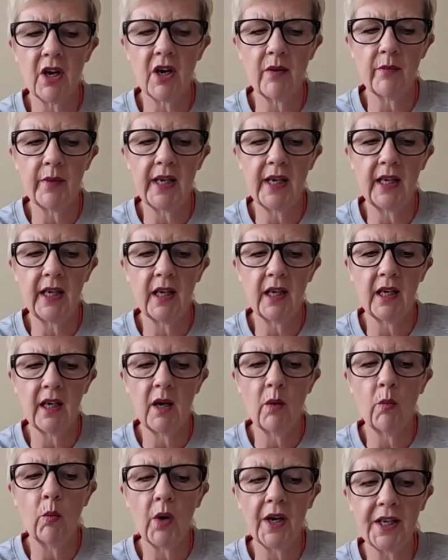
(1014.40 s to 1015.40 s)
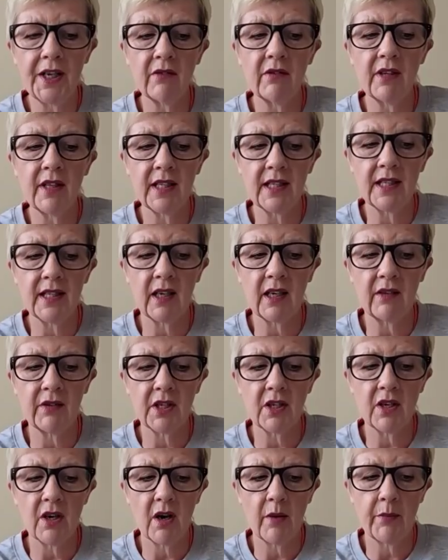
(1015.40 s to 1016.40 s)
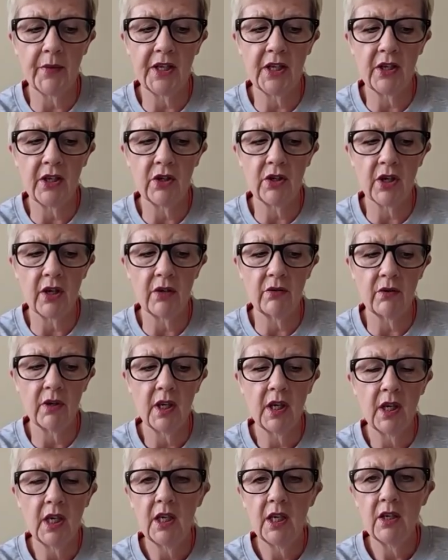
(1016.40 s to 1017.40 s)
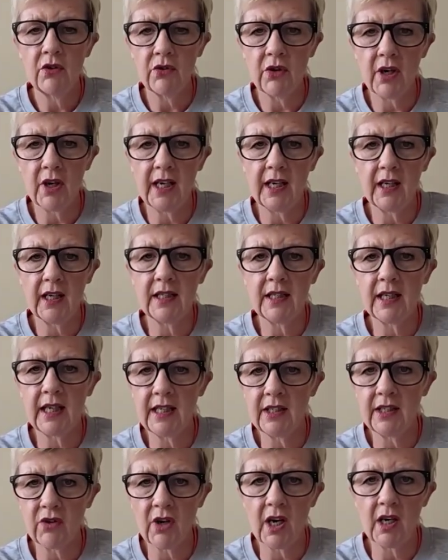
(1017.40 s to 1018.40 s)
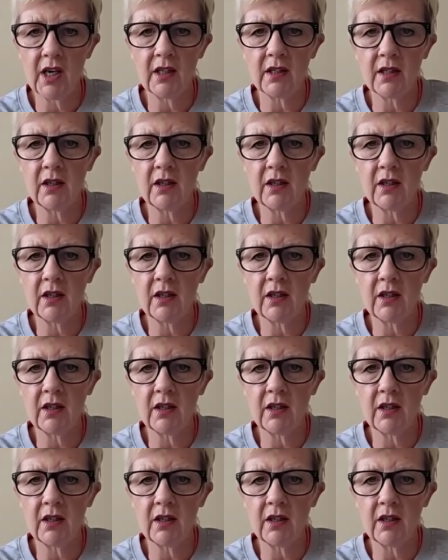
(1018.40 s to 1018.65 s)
Army. And when you're in the Salvation Army, you don't drink, take drugs,